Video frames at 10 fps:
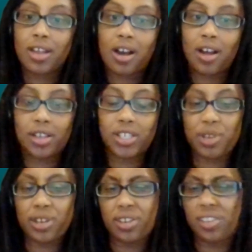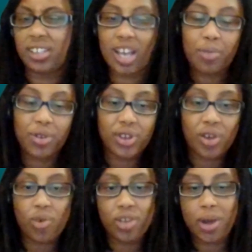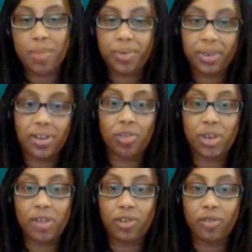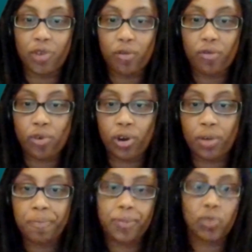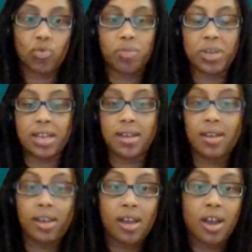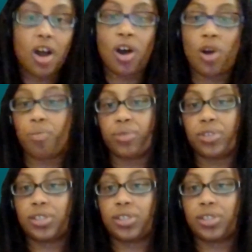Uh, some of the examples on what you might, you know, be able to vote for would be, um,